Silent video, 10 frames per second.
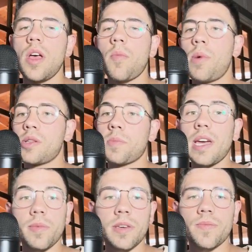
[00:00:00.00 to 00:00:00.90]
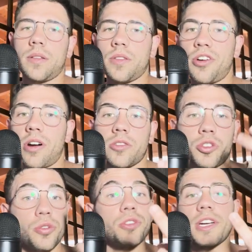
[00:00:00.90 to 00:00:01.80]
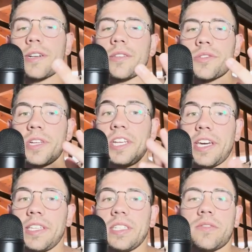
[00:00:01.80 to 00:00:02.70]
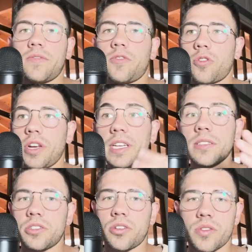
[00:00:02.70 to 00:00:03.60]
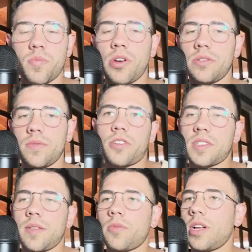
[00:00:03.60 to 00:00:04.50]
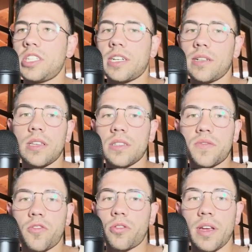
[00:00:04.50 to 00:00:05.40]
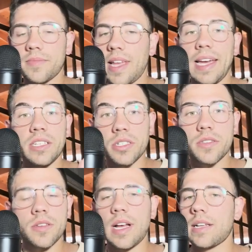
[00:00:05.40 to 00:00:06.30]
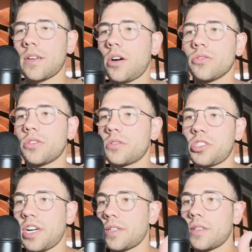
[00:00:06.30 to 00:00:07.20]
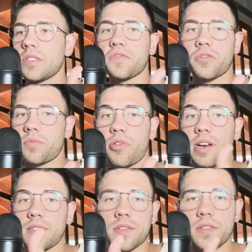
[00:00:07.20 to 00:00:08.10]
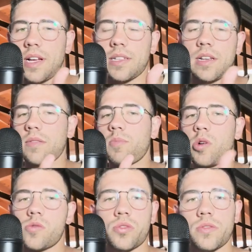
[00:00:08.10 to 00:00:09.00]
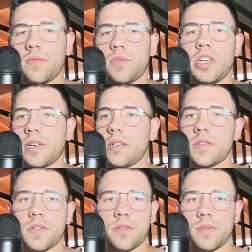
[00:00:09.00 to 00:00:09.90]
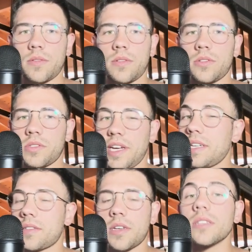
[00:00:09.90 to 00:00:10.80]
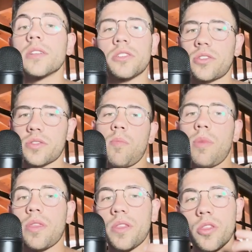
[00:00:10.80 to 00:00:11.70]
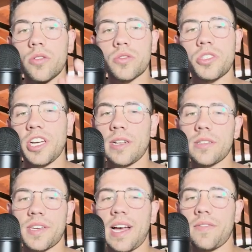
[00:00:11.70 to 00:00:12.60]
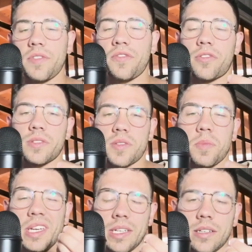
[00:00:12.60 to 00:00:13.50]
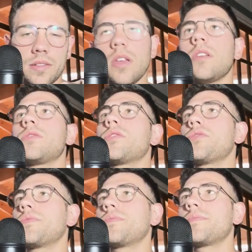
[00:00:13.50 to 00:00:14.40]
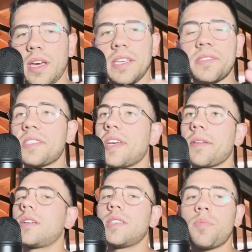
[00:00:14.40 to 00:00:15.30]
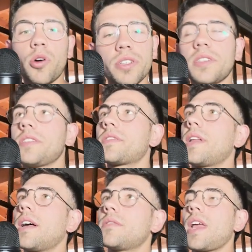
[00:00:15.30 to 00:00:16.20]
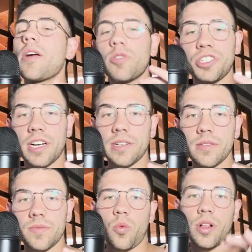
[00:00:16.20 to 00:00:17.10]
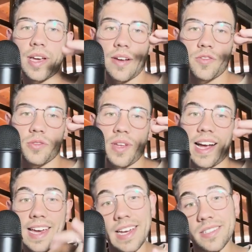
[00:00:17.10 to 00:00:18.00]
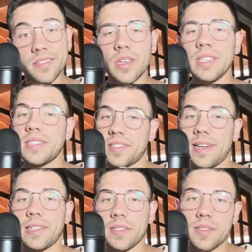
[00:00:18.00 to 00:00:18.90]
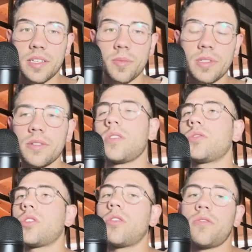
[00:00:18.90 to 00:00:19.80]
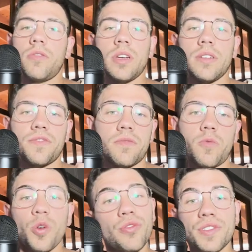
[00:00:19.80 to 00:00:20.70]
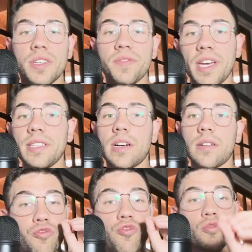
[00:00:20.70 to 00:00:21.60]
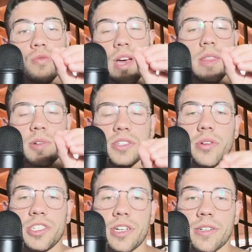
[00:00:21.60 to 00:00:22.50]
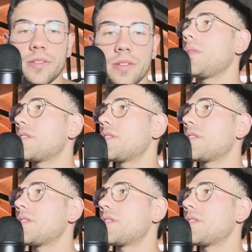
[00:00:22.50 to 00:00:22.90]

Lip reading: but maybe there are two channels dedicated for integers, but for example, a channel is for ages and other channel is for prices, and both channels contains integers, but those channels have different meaning. So it's the same. The point is that every channel will have a case in the select statement. So if we receive data through that particular channel, the